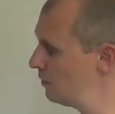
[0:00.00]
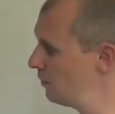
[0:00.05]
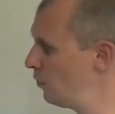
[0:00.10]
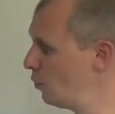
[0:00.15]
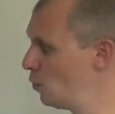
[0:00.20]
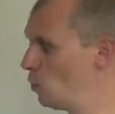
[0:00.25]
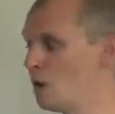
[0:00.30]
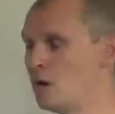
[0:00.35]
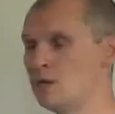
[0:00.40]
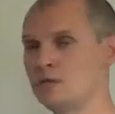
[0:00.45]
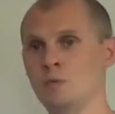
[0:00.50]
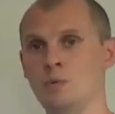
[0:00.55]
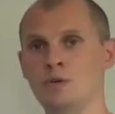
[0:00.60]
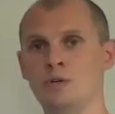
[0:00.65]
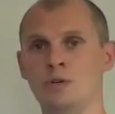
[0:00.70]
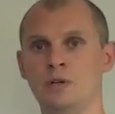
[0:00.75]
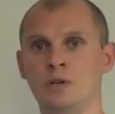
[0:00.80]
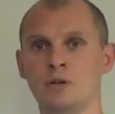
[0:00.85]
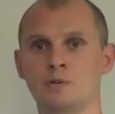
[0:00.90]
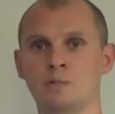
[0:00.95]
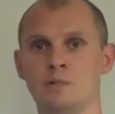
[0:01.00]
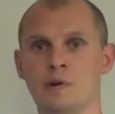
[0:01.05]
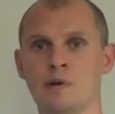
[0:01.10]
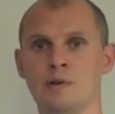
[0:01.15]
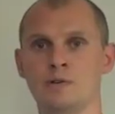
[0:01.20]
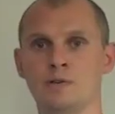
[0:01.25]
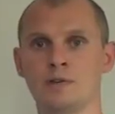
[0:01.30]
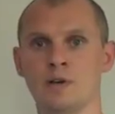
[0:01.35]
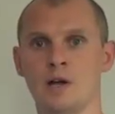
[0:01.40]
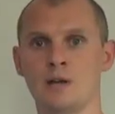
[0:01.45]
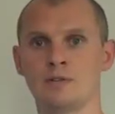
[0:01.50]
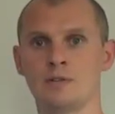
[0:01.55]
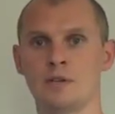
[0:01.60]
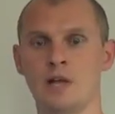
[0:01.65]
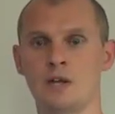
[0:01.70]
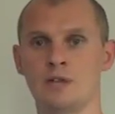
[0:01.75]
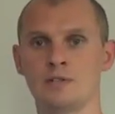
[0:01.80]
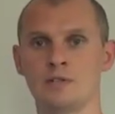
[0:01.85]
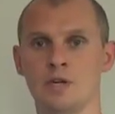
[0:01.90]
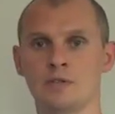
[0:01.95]
four ways in which you can experience that. So
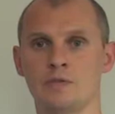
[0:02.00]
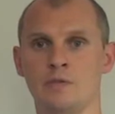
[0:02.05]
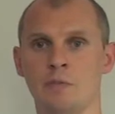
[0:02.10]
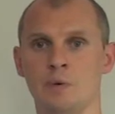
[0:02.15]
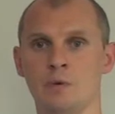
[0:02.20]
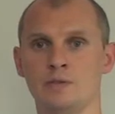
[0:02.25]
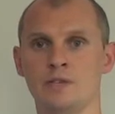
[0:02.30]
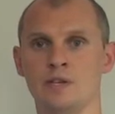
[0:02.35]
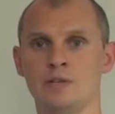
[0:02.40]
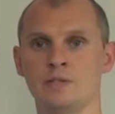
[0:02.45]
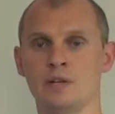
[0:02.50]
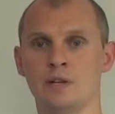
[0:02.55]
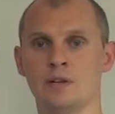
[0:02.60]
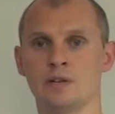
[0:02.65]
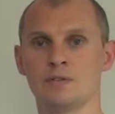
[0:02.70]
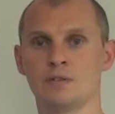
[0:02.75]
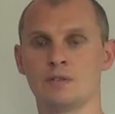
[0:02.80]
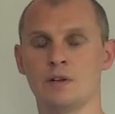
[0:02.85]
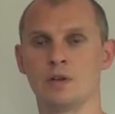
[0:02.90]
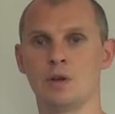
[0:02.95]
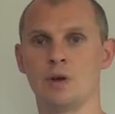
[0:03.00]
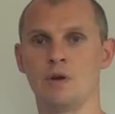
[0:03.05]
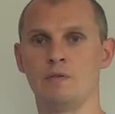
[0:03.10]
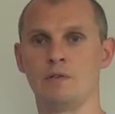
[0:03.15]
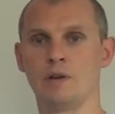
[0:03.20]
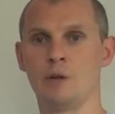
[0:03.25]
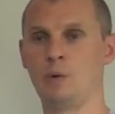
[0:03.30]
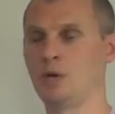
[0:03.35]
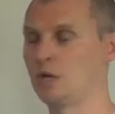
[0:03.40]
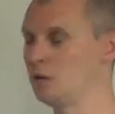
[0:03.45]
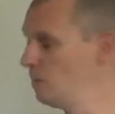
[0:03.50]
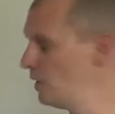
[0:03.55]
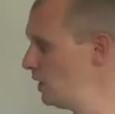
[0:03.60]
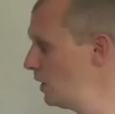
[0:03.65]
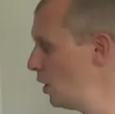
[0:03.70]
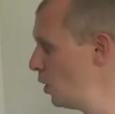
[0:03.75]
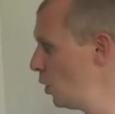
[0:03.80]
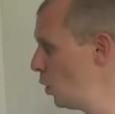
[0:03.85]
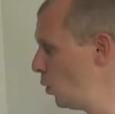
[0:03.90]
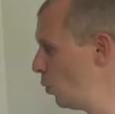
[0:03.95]
get in touch for more details, and hopefully we can
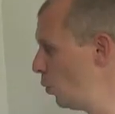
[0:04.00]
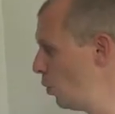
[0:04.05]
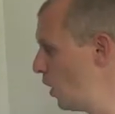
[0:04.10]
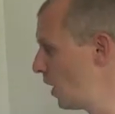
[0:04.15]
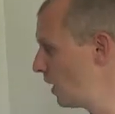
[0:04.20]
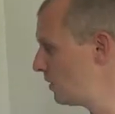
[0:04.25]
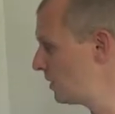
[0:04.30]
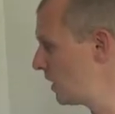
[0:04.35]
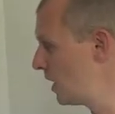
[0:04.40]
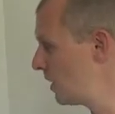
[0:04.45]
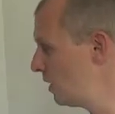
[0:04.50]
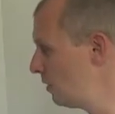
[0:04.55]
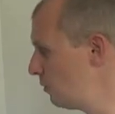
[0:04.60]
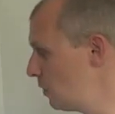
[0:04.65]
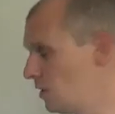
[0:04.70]
be working together,